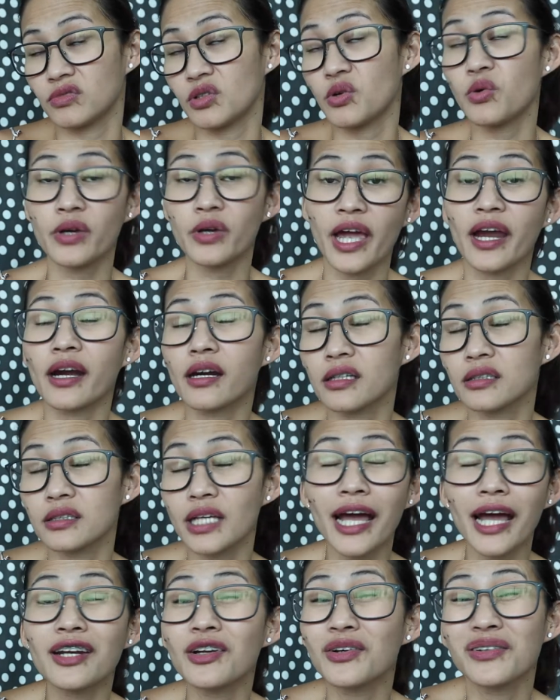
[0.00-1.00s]
Who cares?
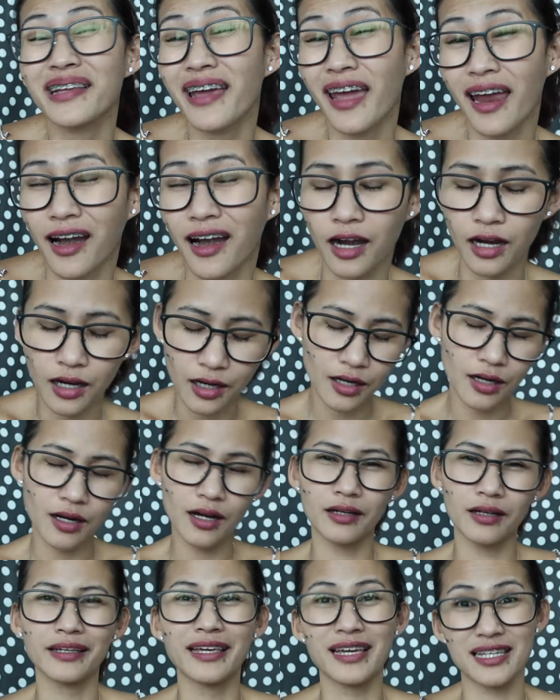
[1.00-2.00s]
I don't care.
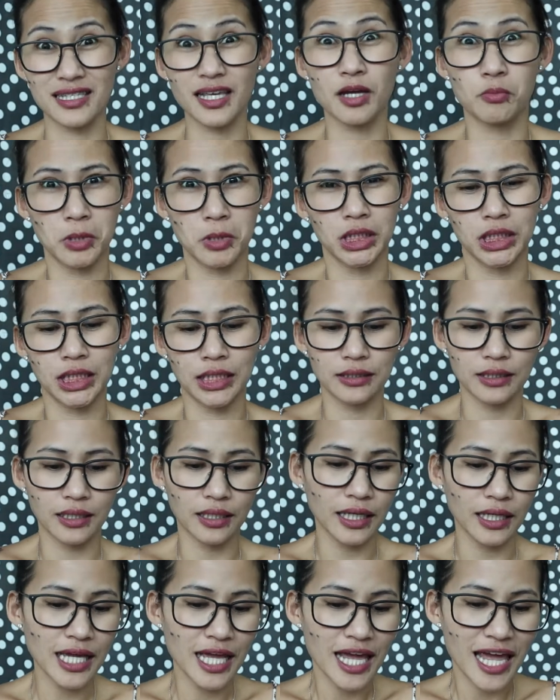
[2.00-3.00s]
Yes, I'm maldita.
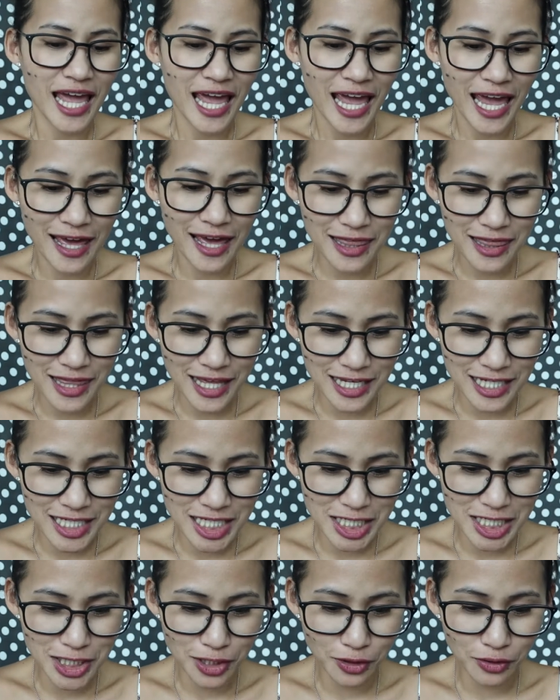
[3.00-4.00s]
And then
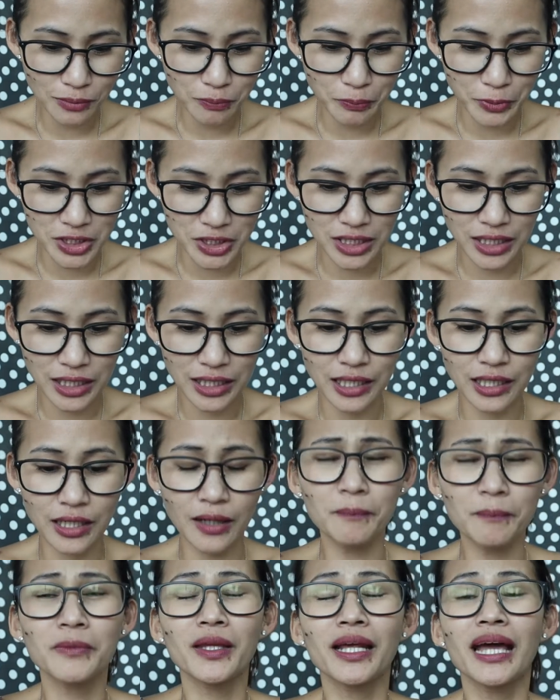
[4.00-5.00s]
she's a good person. And
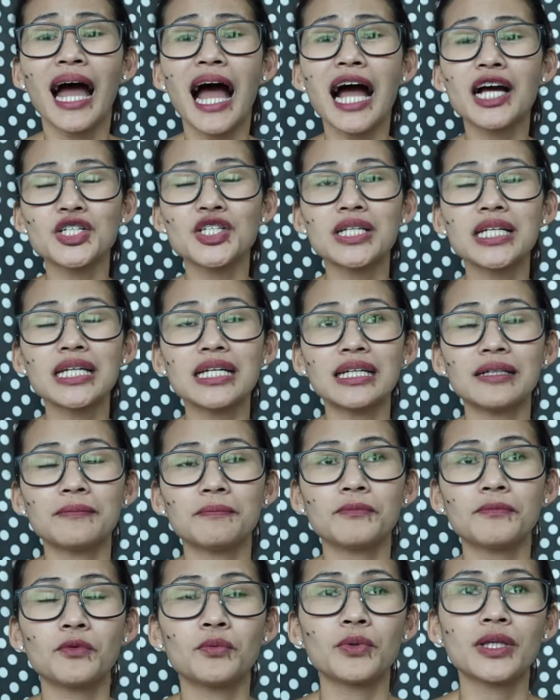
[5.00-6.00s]
actually,
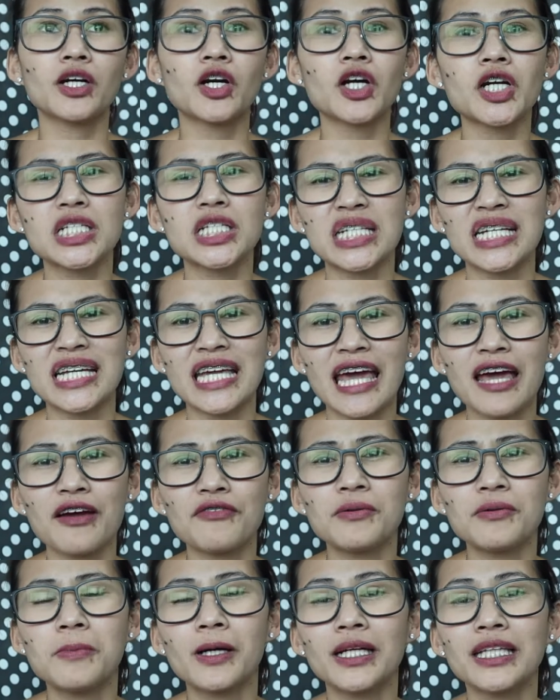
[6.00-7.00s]
with Archie,
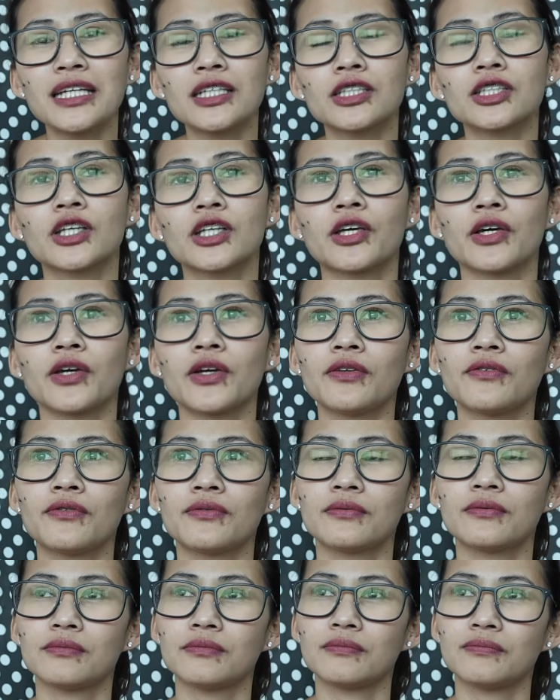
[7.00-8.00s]
everybody's good
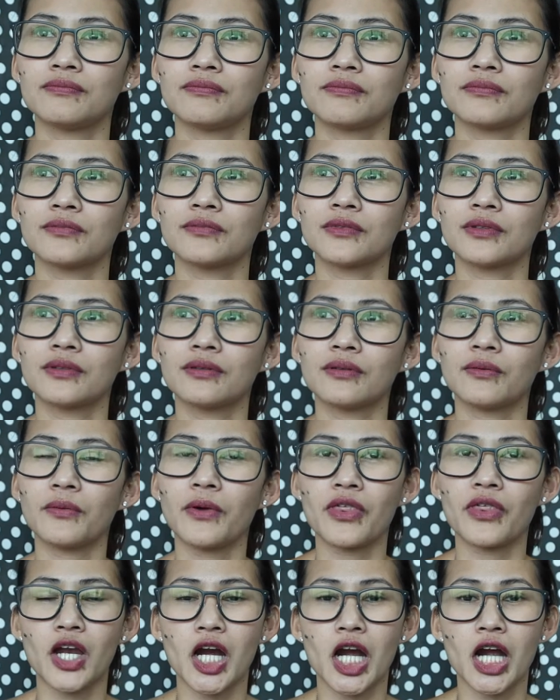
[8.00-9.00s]

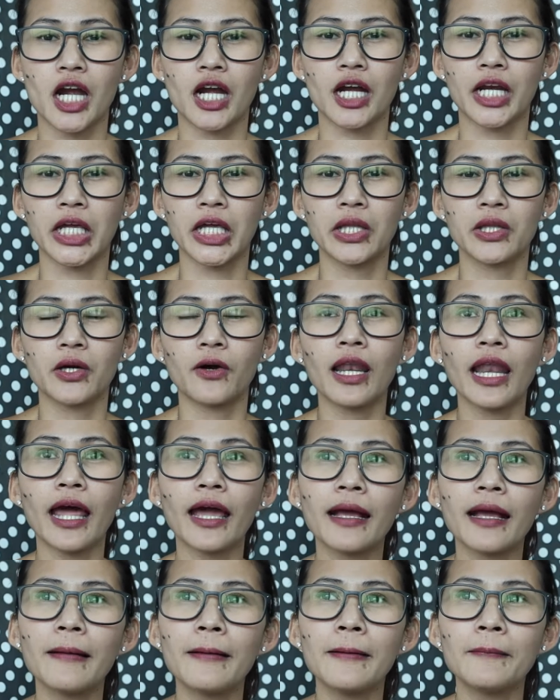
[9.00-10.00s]
with her. You know,
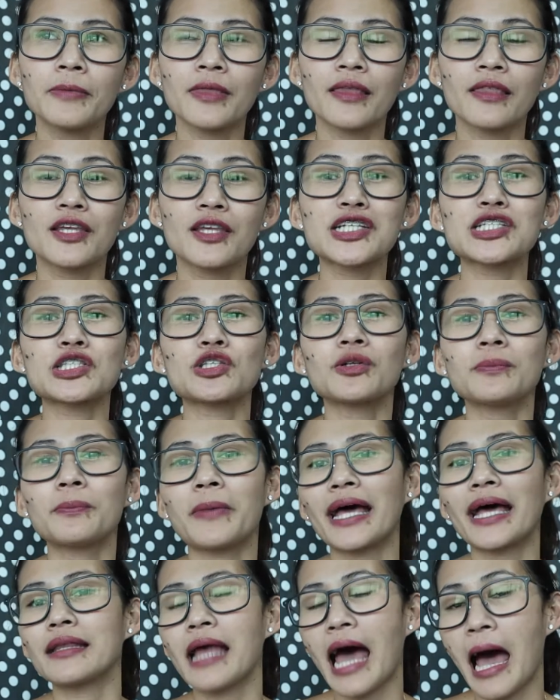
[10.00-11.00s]
like, there's no
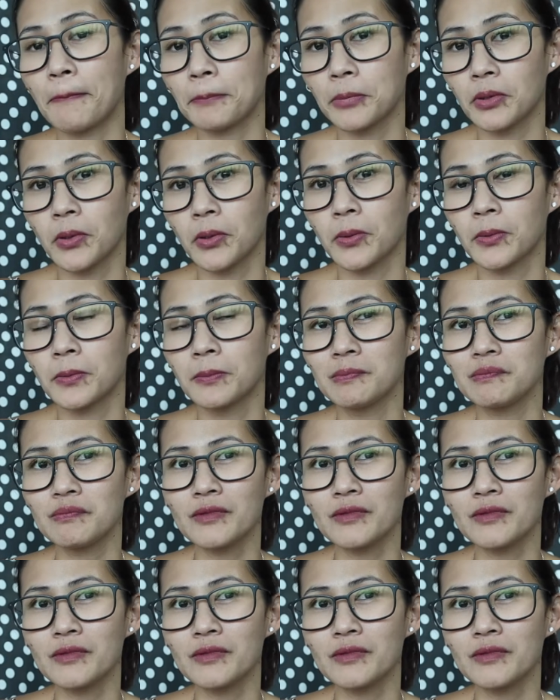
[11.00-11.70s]
bad apple.